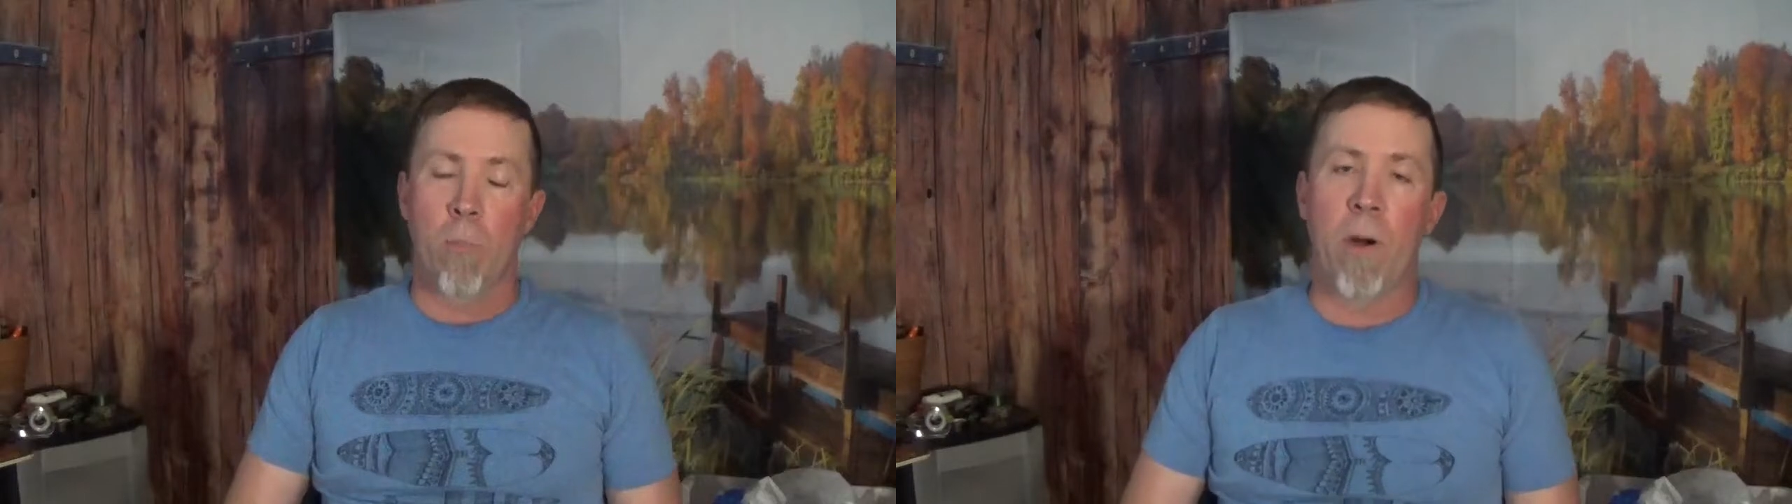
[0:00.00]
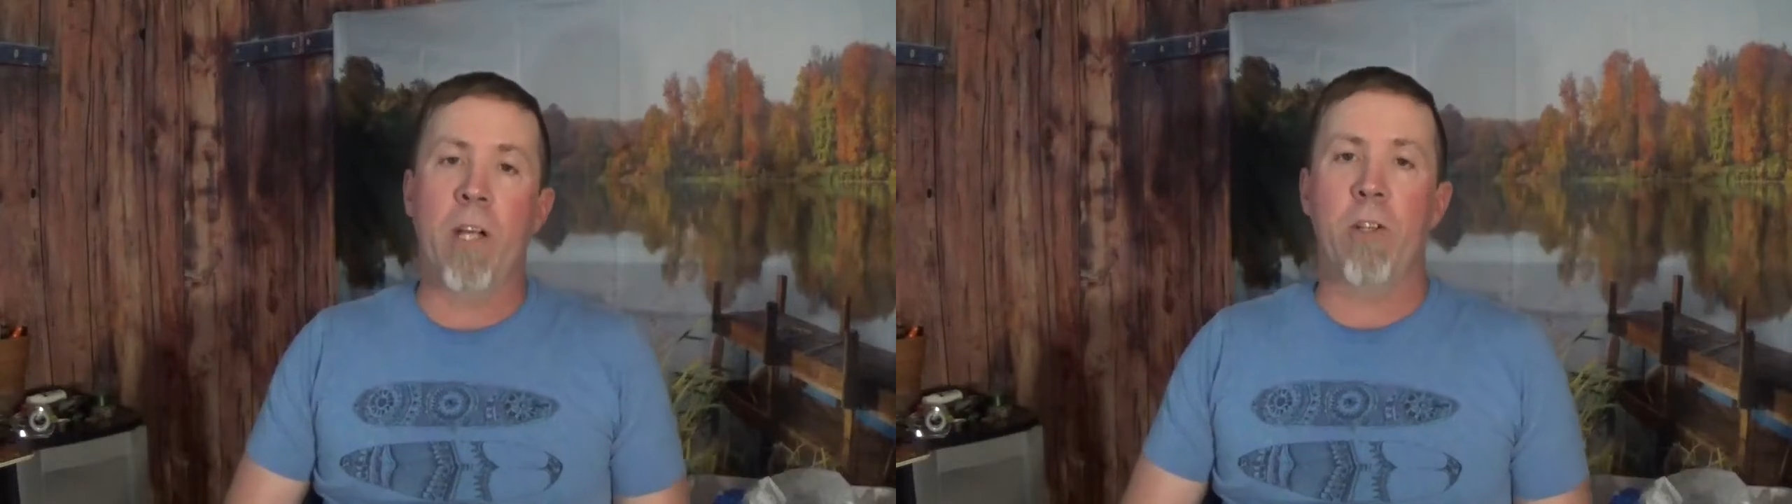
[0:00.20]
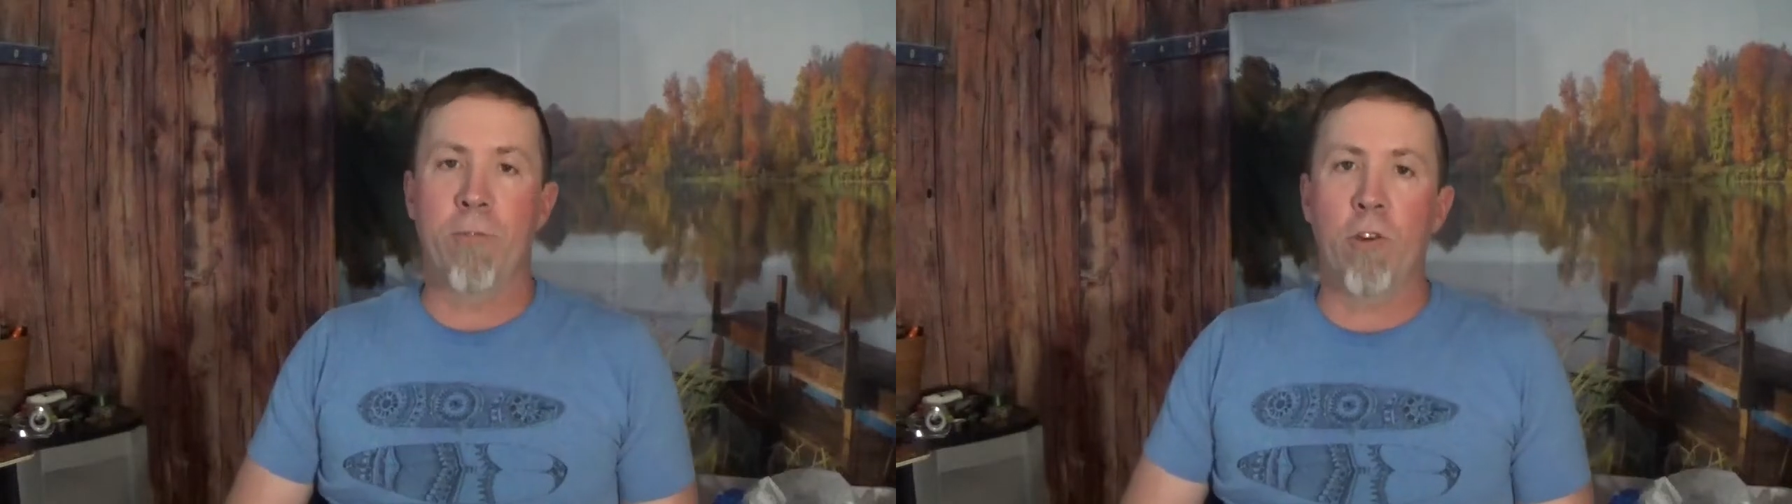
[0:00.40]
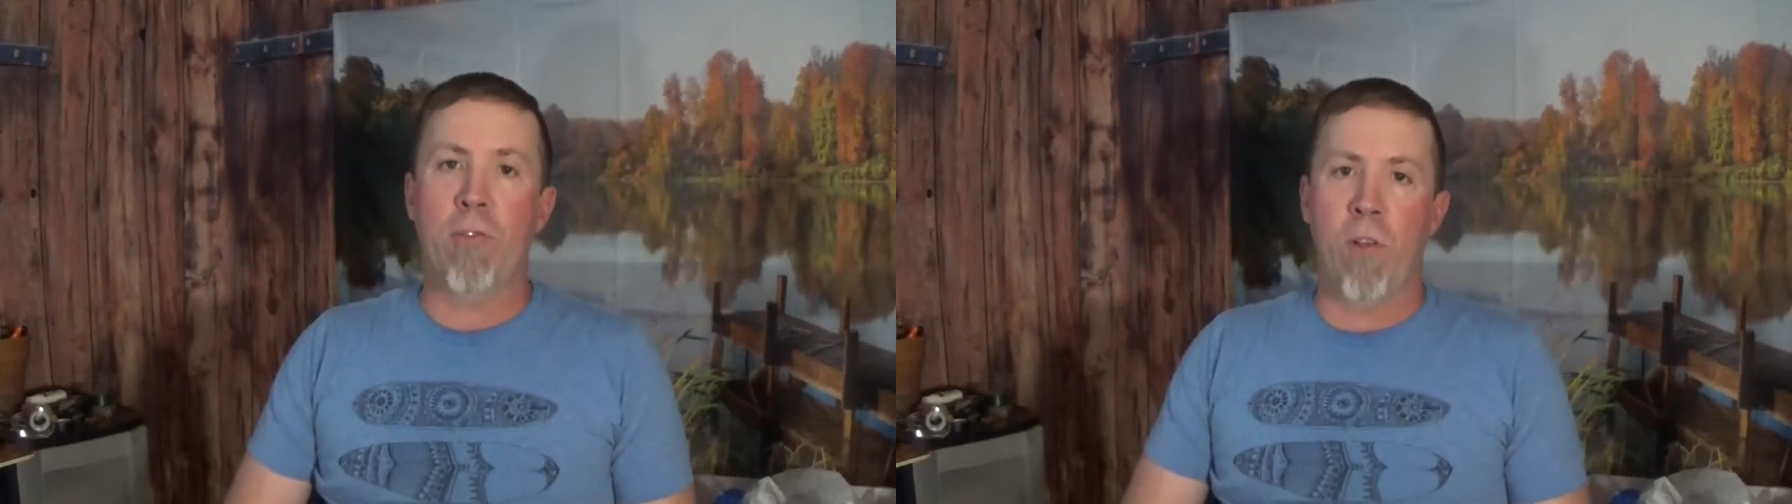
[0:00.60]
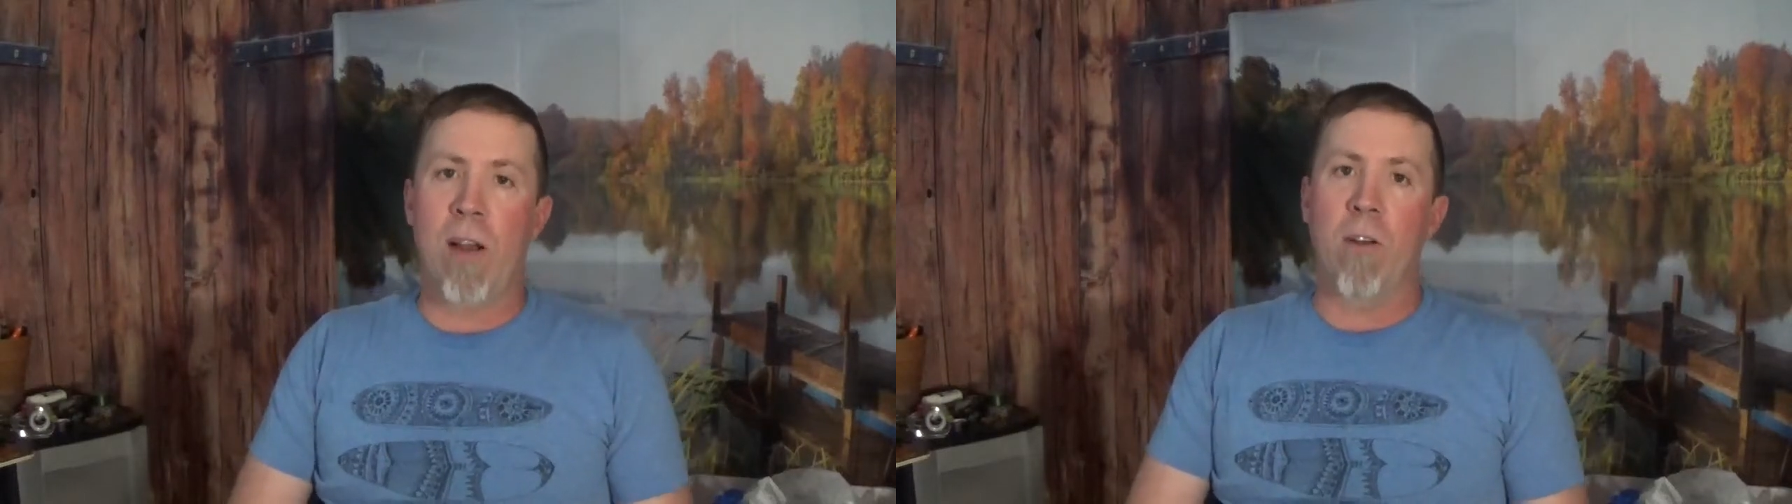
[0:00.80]
buying your
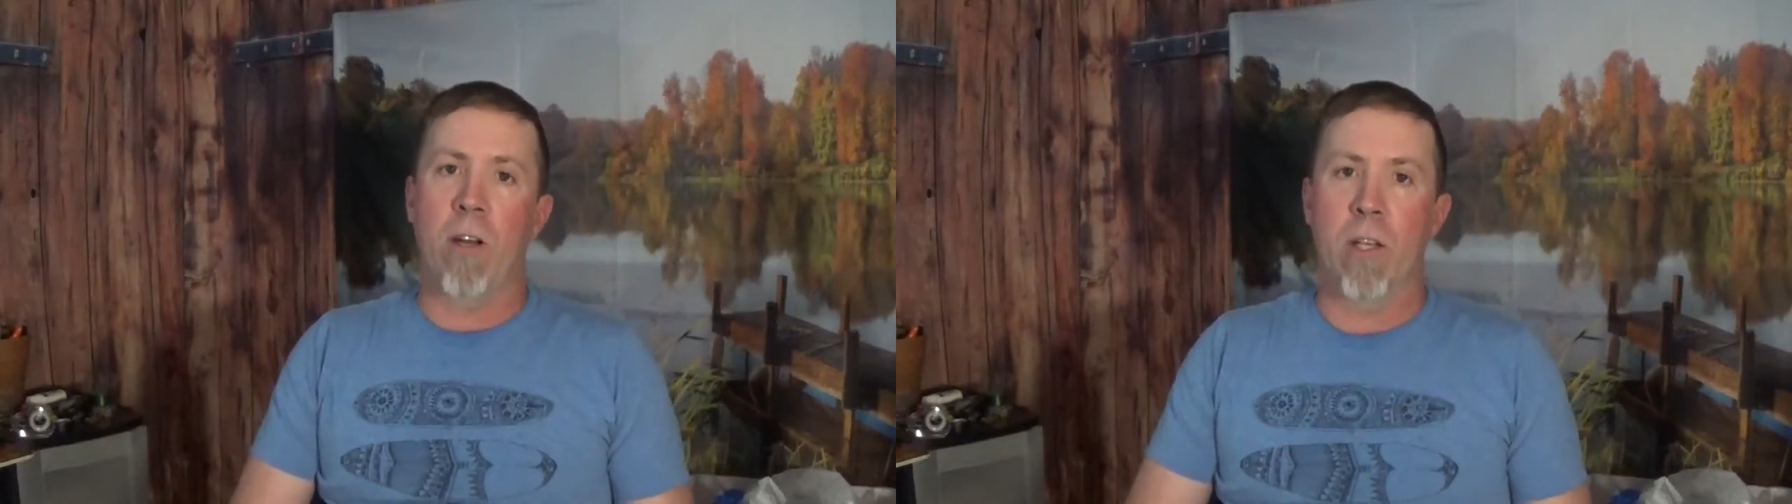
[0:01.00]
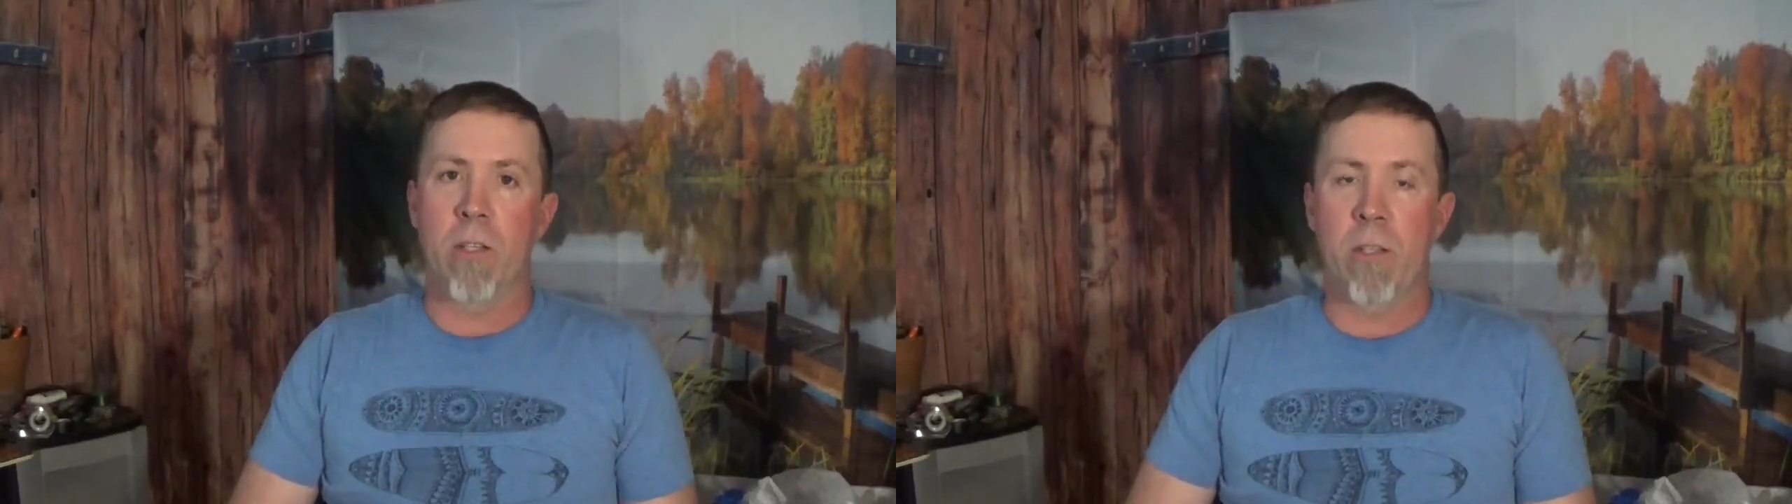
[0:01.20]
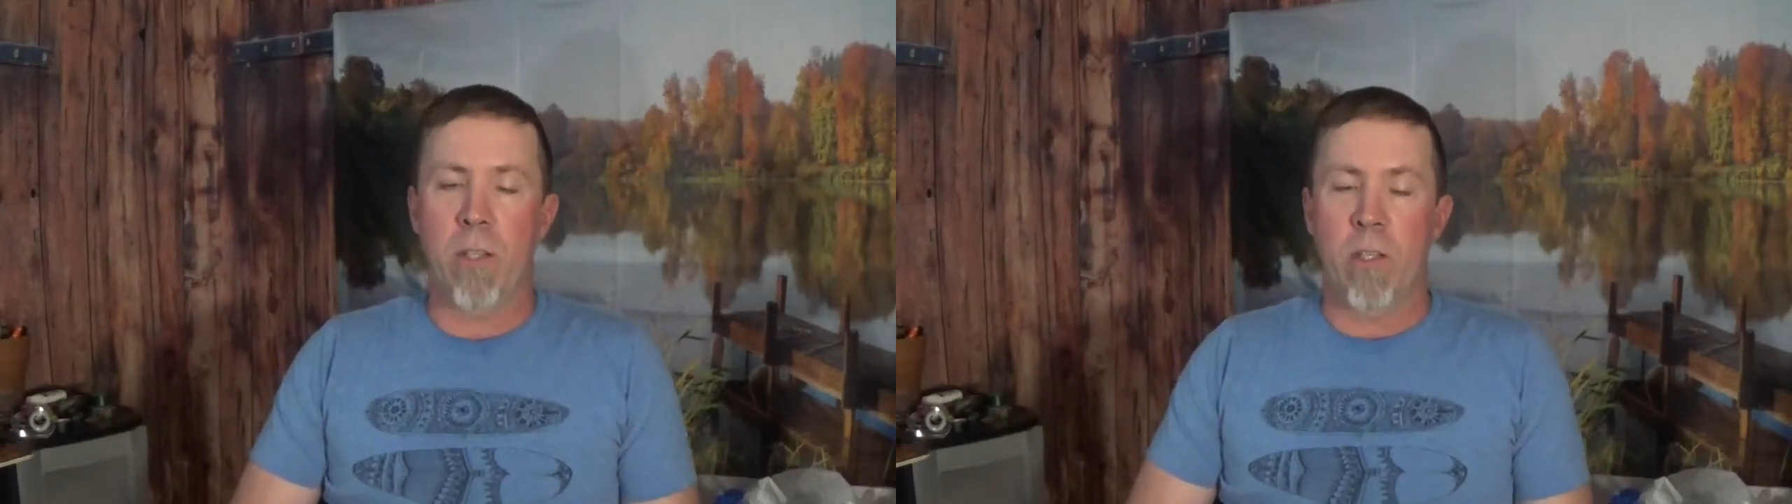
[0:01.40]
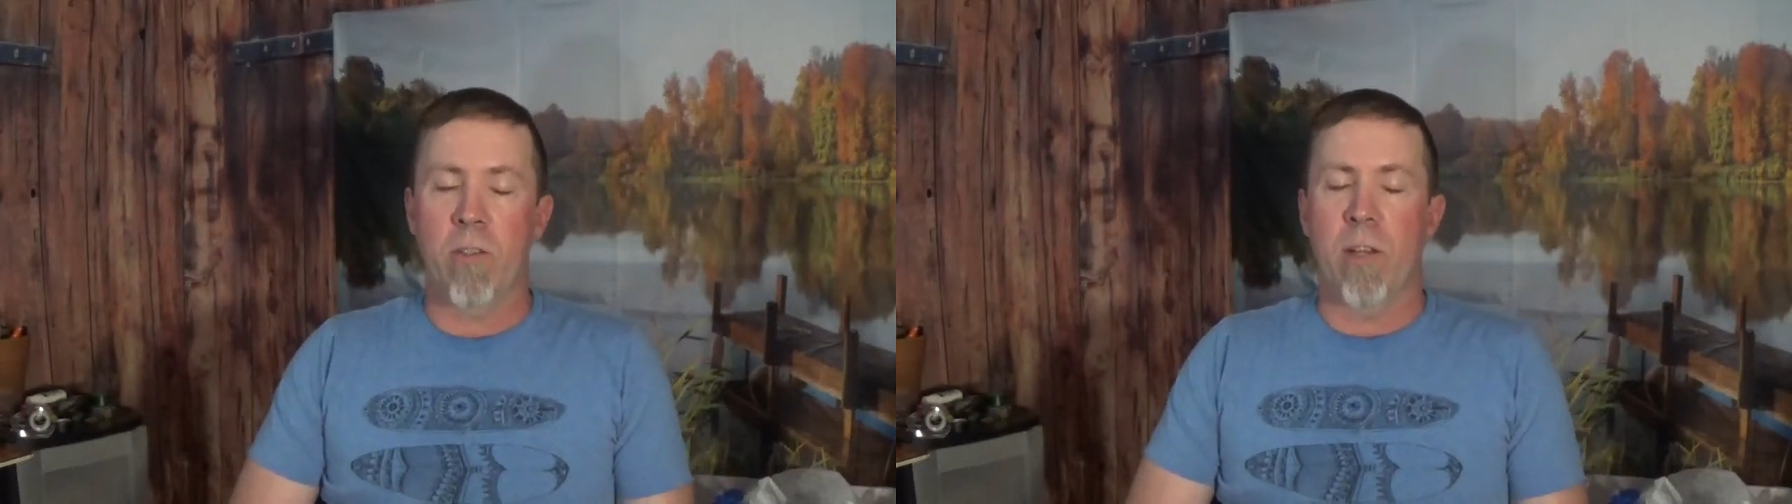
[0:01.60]
first fly rod is